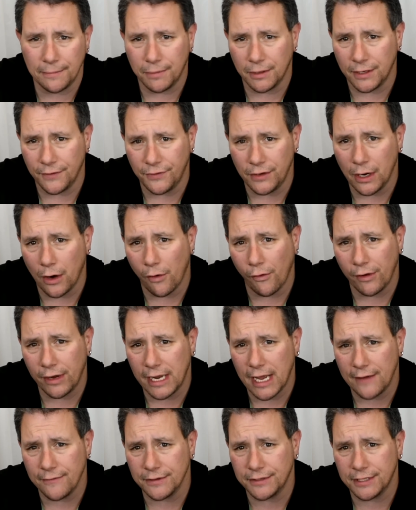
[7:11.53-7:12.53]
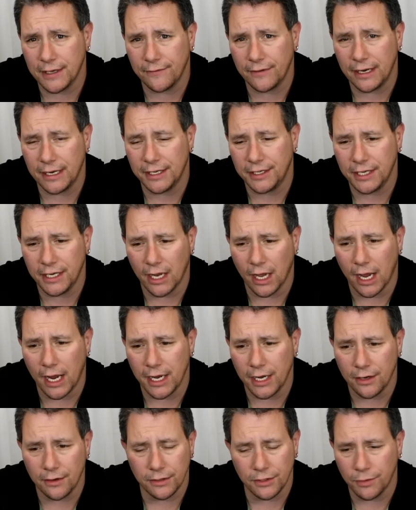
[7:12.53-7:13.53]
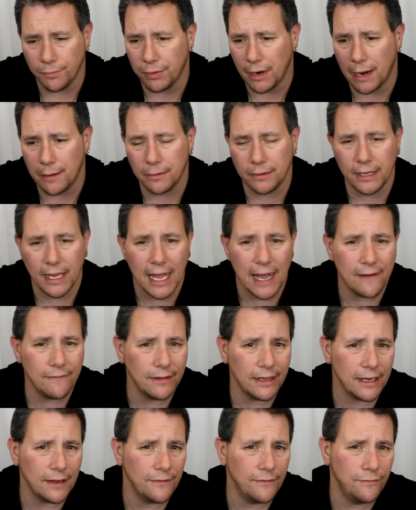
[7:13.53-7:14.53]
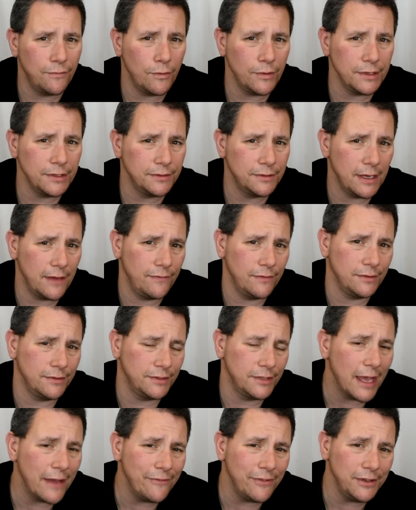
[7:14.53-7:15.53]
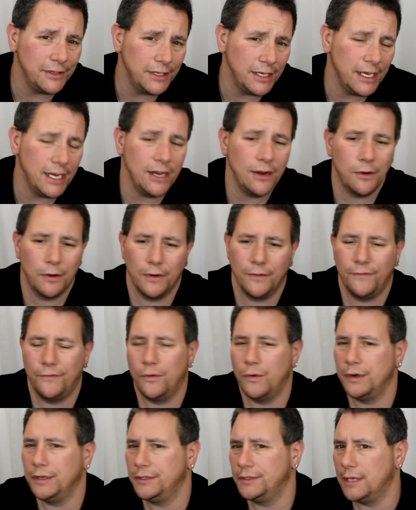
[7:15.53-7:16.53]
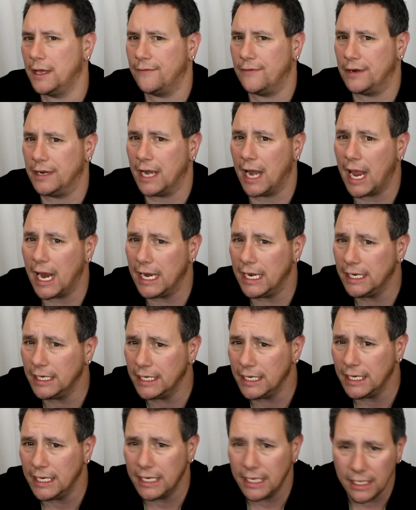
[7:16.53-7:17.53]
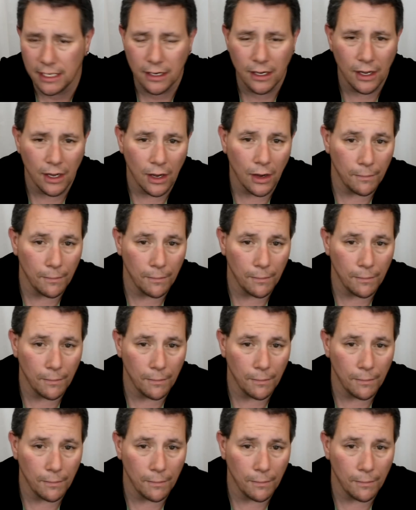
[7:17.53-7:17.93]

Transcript: But if you already have a 780 Ti, you probably have like a 4770 or a 4790,